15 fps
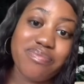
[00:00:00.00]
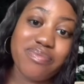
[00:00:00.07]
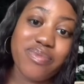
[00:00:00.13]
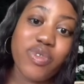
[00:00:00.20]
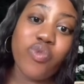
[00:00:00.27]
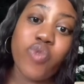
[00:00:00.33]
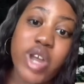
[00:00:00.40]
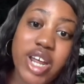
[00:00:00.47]

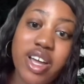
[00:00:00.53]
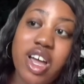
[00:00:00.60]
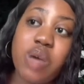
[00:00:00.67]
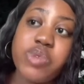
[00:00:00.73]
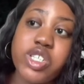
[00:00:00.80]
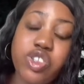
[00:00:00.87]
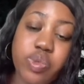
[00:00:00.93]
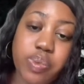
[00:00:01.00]
When it
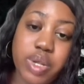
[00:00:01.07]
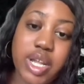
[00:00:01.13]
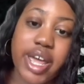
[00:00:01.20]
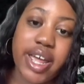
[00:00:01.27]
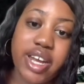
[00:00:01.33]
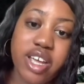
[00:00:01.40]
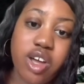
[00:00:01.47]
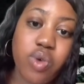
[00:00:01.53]
comes to
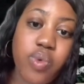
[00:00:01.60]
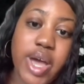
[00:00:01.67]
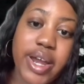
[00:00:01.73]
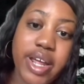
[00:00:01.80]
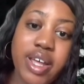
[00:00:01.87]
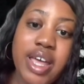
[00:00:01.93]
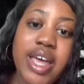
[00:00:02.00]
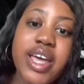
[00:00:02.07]
planning a
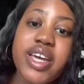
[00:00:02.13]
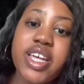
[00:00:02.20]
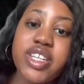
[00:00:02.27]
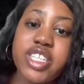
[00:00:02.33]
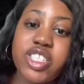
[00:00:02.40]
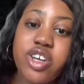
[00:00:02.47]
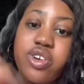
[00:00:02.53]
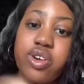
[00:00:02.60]
wedding,
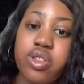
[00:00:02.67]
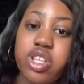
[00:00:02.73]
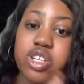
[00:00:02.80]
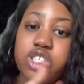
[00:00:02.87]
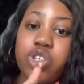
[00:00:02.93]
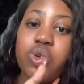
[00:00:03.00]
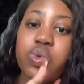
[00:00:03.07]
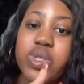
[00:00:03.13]
consider the
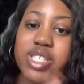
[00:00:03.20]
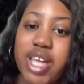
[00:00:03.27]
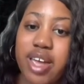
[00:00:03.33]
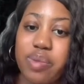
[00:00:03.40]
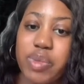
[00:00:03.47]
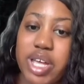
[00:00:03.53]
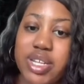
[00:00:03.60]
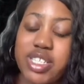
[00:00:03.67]
two
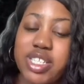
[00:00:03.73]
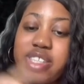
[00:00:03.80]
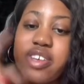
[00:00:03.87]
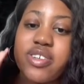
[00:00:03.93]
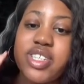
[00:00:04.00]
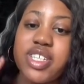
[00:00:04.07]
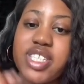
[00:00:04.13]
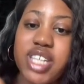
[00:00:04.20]
segments.
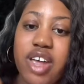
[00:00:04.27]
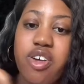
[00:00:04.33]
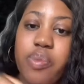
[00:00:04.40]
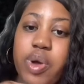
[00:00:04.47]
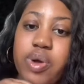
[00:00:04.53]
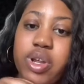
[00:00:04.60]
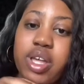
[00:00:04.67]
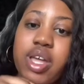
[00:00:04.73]
There's a
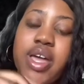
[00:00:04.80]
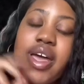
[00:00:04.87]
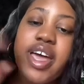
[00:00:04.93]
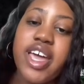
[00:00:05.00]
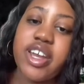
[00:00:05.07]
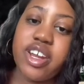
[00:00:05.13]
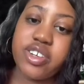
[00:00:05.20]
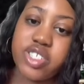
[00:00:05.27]
ceremony
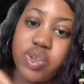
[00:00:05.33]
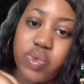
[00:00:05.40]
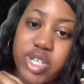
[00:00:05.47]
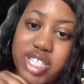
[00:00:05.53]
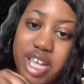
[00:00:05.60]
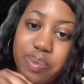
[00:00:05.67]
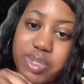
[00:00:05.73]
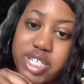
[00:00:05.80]
and there's a
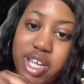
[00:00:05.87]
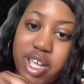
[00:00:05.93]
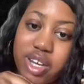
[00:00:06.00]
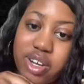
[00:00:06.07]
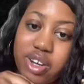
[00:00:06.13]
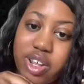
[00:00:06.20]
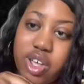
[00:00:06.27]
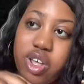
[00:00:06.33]
reception.
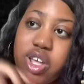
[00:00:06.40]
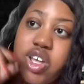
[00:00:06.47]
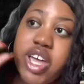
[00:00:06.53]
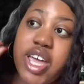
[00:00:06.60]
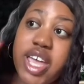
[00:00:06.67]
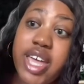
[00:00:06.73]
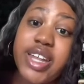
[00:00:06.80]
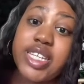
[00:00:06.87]

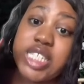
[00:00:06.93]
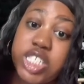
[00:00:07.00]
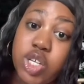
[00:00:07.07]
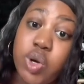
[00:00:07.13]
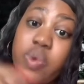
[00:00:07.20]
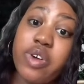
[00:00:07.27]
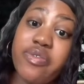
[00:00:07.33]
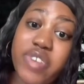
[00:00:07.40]
It is two
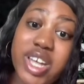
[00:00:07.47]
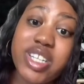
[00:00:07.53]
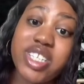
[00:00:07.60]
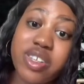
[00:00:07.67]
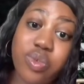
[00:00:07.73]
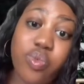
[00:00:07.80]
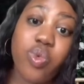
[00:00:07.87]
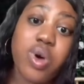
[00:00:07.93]
events
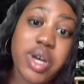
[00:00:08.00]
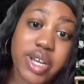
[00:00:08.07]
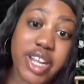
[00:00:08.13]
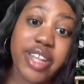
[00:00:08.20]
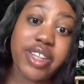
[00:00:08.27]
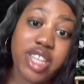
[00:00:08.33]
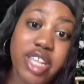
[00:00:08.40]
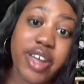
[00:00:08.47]
in one,
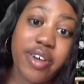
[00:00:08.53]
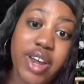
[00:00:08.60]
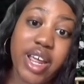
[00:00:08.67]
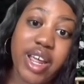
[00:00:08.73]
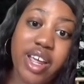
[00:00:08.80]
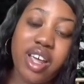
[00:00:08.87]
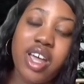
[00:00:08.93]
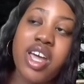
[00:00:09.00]
in
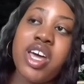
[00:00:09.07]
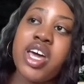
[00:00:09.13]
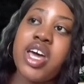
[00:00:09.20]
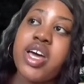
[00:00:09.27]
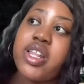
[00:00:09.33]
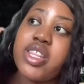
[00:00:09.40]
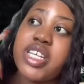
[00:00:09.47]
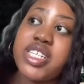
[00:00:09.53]
theory.
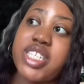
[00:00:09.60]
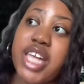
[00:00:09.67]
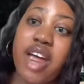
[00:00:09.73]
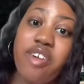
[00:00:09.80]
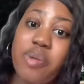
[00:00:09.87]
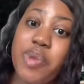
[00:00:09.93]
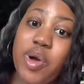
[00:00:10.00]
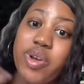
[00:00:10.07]
The
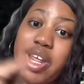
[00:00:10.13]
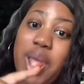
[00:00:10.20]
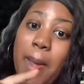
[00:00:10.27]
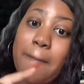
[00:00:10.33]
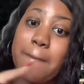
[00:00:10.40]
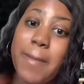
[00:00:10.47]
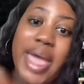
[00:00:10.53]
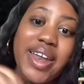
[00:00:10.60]
ceremony
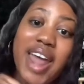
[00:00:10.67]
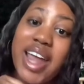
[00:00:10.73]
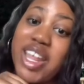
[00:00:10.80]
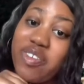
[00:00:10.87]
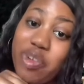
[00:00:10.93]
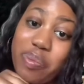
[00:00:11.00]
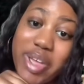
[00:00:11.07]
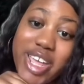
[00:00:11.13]
may not
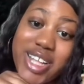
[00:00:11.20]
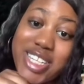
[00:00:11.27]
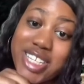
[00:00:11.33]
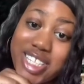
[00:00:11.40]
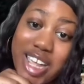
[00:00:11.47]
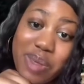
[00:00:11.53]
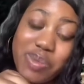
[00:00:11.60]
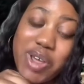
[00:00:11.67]
even be at the
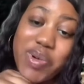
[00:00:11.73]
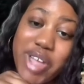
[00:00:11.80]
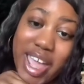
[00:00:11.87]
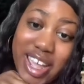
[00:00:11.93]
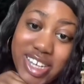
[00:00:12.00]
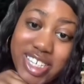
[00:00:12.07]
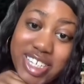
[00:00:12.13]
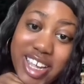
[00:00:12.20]
same
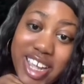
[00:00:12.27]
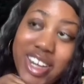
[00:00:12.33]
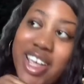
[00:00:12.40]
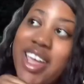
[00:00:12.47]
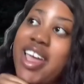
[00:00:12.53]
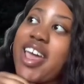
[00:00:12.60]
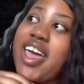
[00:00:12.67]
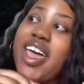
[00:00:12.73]
location.
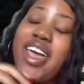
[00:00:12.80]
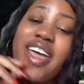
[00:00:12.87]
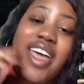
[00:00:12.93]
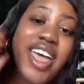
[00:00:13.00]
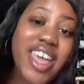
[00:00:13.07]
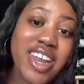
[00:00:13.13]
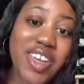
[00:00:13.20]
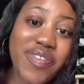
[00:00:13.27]

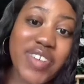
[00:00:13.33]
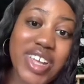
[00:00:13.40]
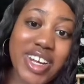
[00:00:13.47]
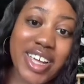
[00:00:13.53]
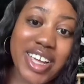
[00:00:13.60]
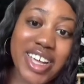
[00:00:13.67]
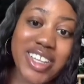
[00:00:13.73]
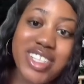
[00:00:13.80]
And if it
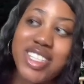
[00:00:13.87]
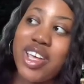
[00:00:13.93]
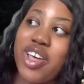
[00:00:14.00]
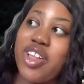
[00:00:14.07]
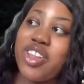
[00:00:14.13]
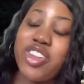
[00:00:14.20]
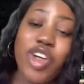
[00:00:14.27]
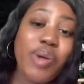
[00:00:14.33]
is,
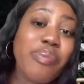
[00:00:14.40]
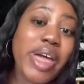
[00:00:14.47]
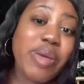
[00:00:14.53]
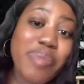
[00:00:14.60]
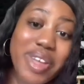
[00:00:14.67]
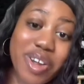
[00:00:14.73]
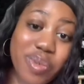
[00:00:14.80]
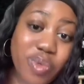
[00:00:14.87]
there may
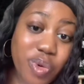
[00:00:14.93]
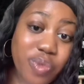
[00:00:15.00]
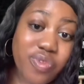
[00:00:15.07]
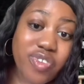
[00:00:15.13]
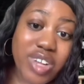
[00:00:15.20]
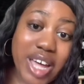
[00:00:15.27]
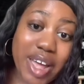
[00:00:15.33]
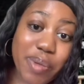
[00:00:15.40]
be a room
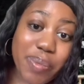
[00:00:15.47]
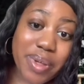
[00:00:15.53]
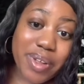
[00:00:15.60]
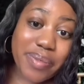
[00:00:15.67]
flip.